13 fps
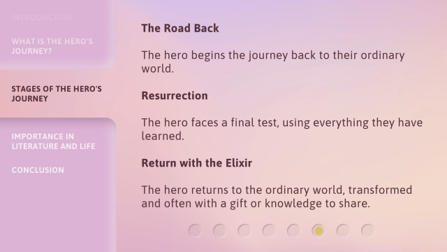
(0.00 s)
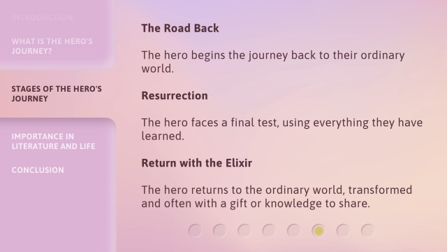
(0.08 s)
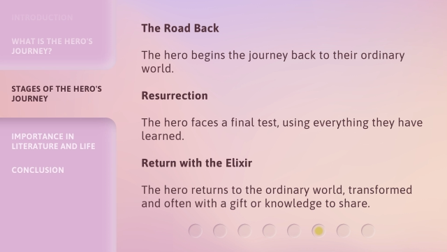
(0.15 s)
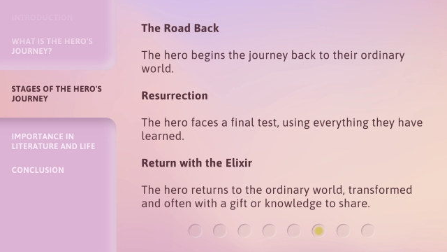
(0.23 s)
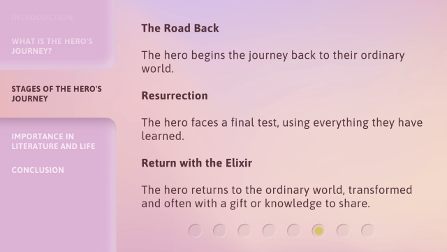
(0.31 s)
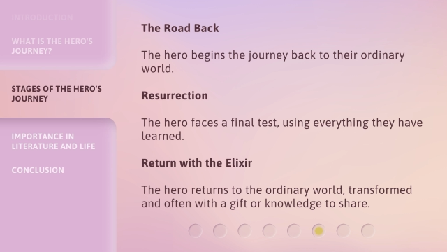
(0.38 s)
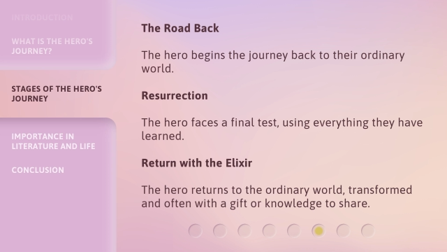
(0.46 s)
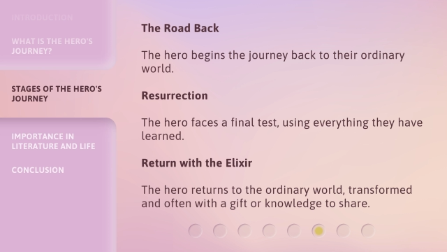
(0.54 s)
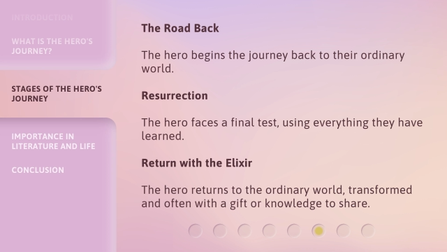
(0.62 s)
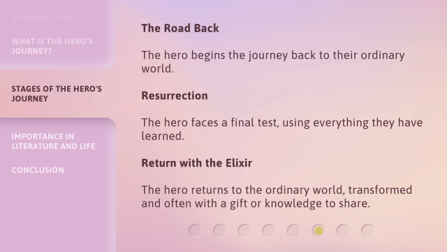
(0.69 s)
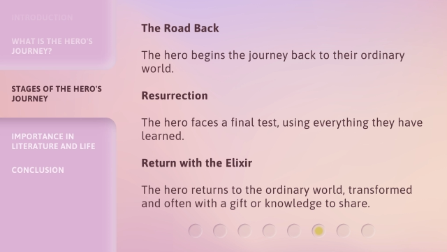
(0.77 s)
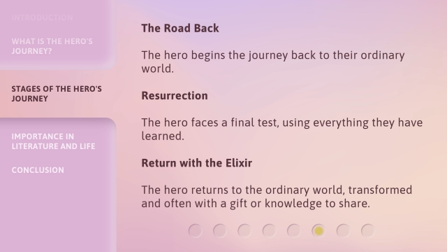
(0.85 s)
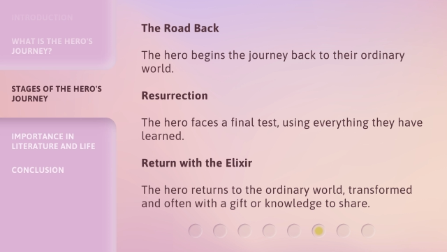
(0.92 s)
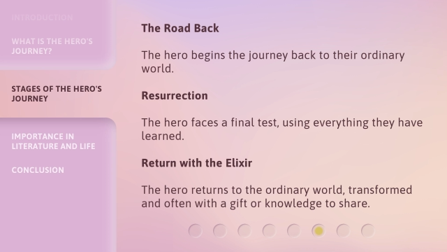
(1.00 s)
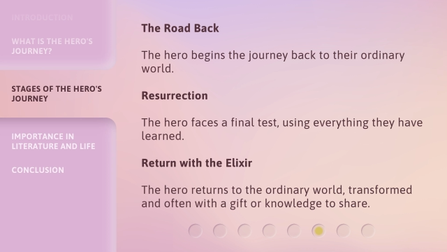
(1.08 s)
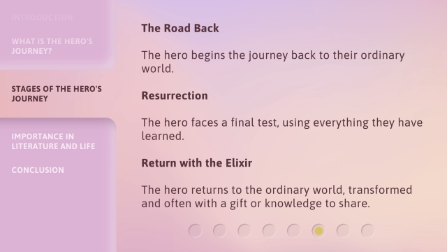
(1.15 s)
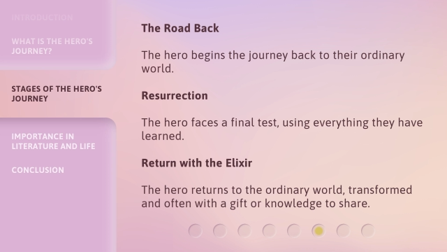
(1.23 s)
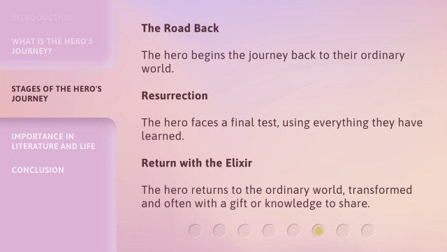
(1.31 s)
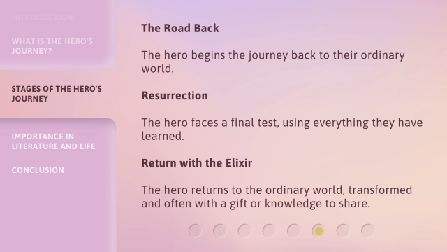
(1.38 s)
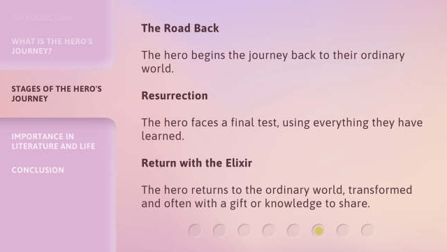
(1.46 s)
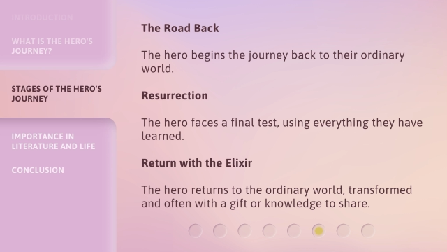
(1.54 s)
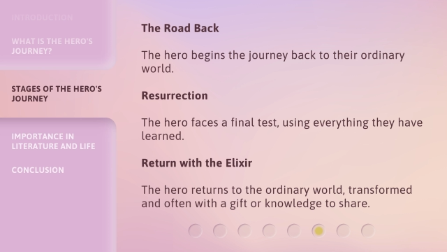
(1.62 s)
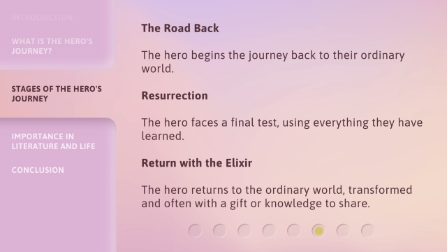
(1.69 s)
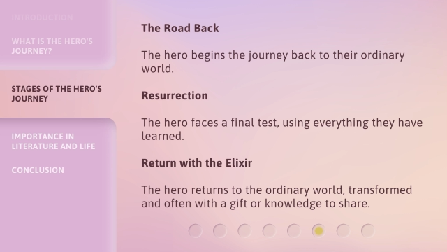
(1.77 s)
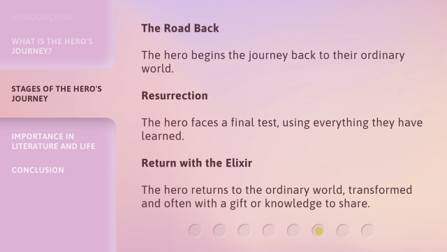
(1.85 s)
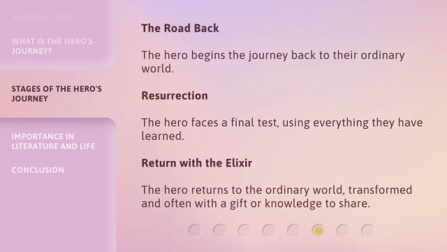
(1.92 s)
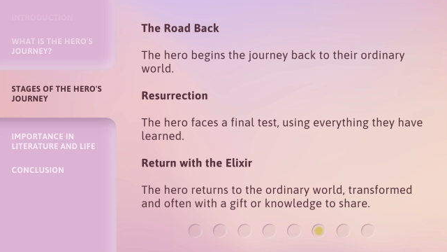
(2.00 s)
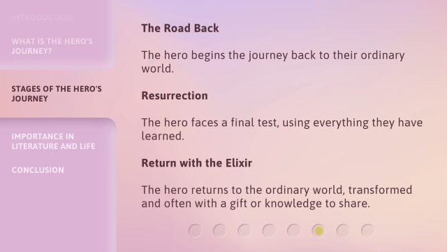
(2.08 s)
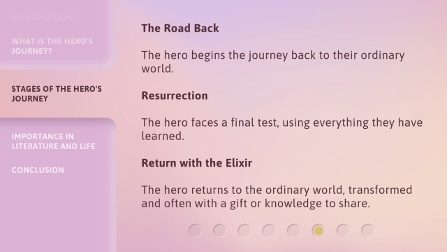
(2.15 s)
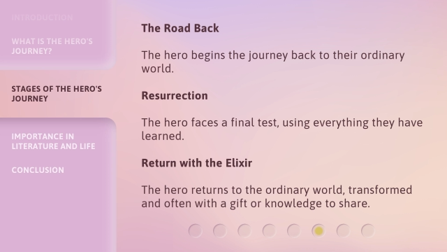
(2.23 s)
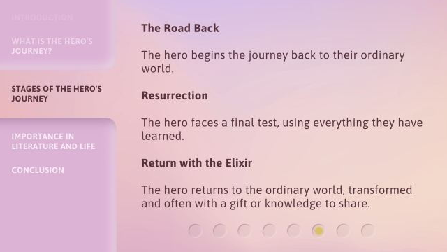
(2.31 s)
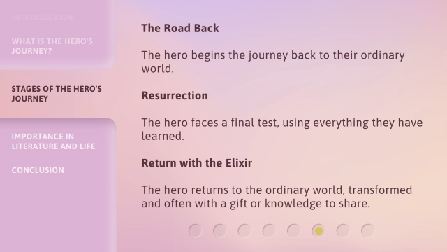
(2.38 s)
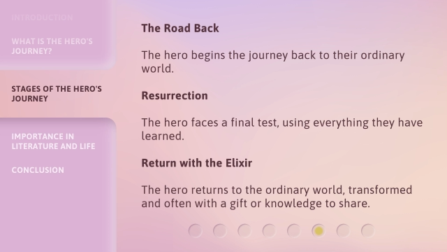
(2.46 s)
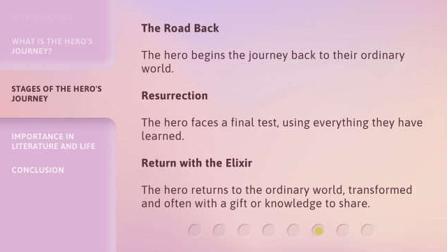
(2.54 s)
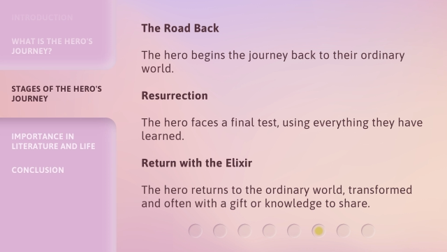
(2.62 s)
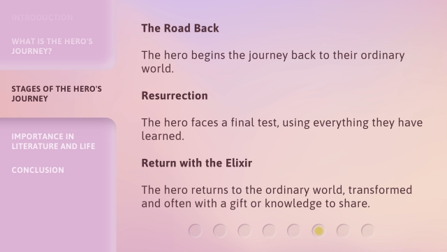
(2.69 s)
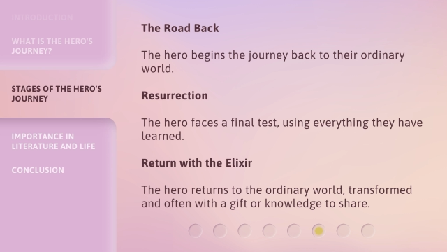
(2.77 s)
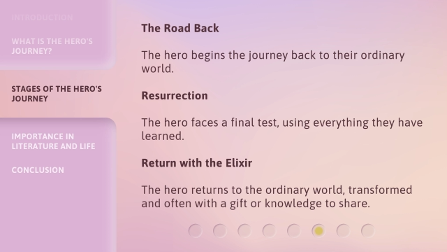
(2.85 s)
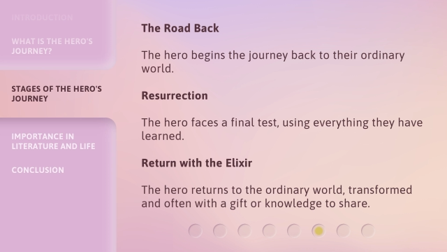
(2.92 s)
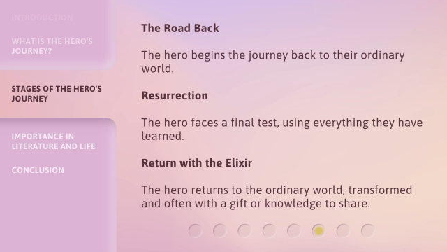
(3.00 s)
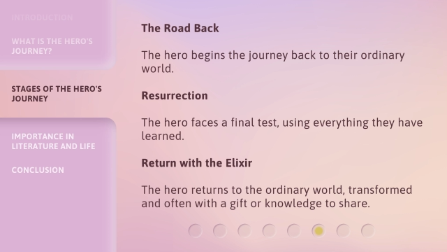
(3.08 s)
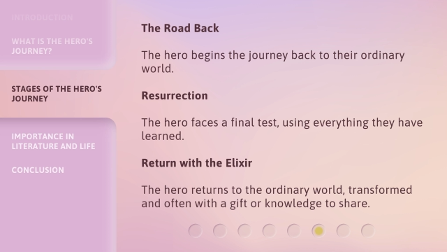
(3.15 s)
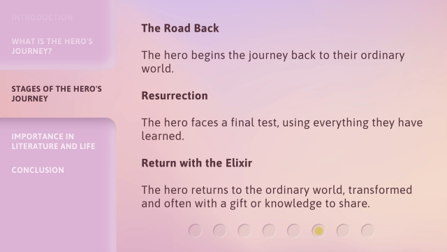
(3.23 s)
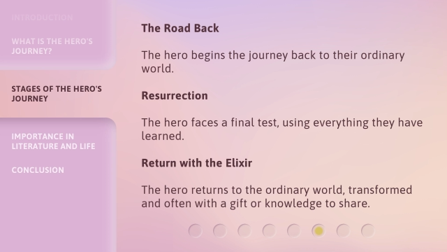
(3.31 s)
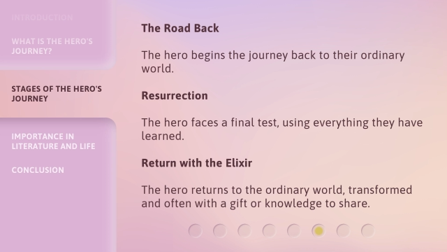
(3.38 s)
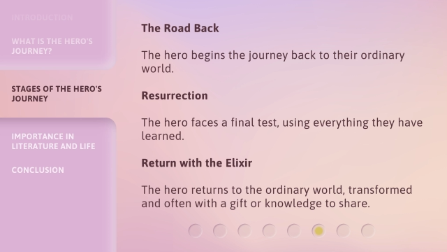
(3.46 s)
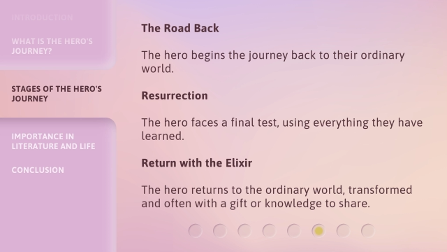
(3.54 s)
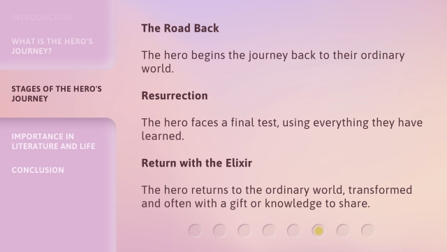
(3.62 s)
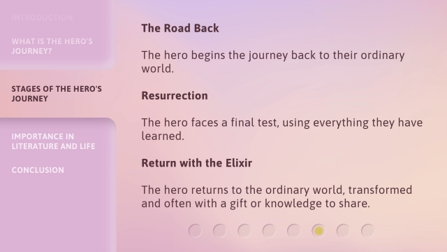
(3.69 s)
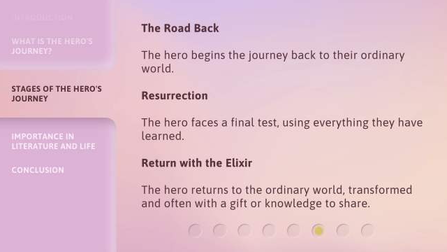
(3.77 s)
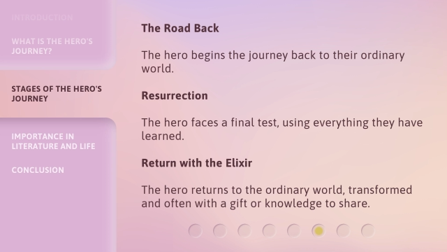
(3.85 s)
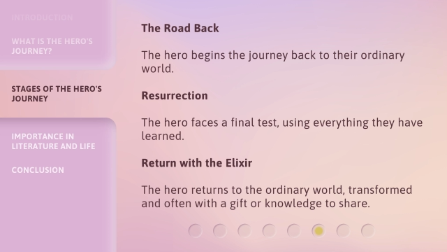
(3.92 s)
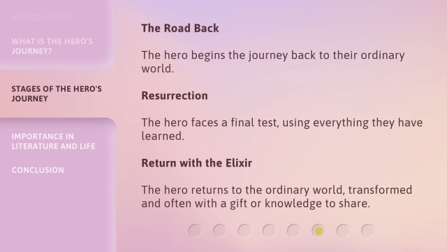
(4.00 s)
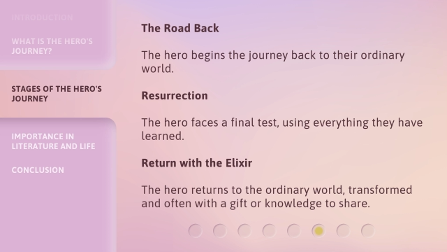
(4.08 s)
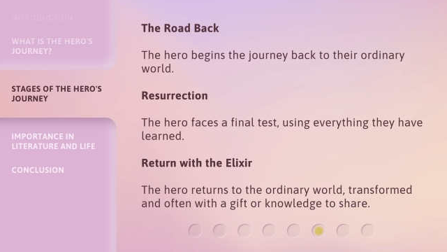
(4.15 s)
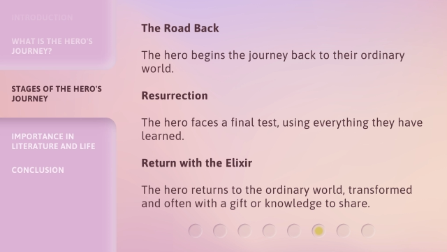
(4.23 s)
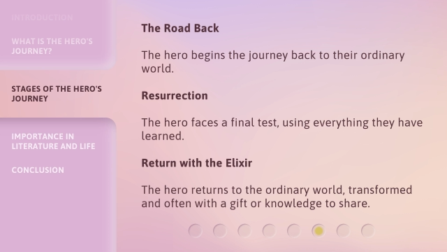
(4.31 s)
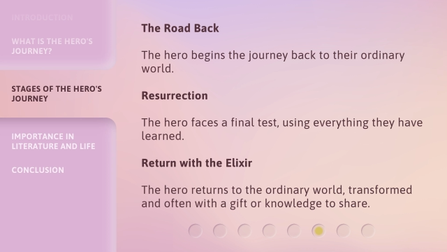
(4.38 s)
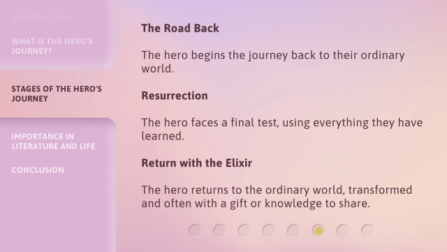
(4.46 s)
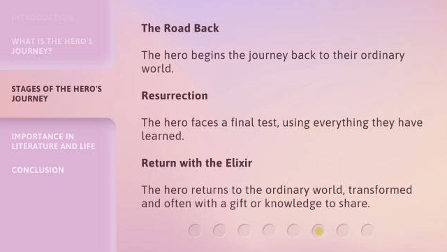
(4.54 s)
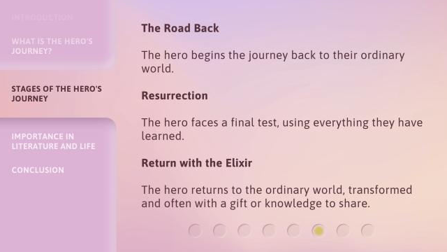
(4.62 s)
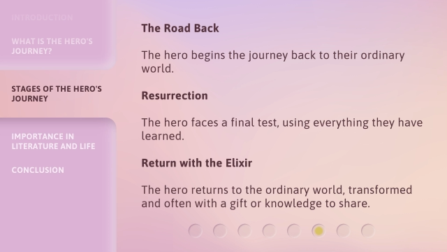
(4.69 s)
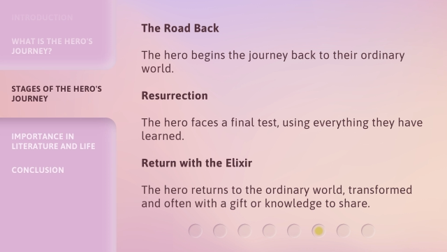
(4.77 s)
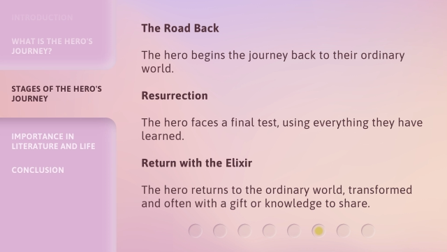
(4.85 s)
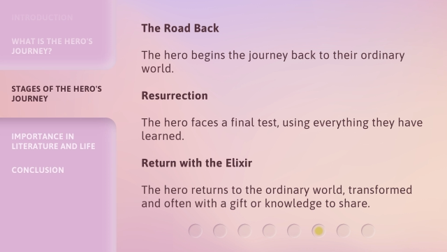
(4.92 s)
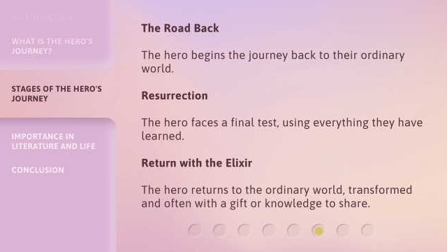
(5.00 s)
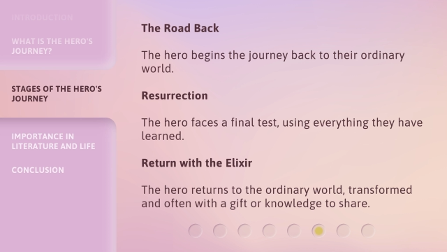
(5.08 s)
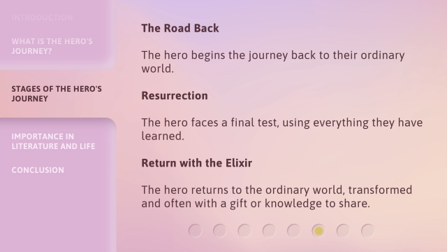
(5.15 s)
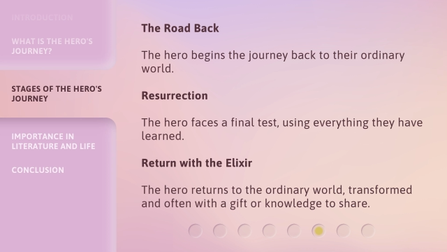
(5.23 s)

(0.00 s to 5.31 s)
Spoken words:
[unreadable: no face in view]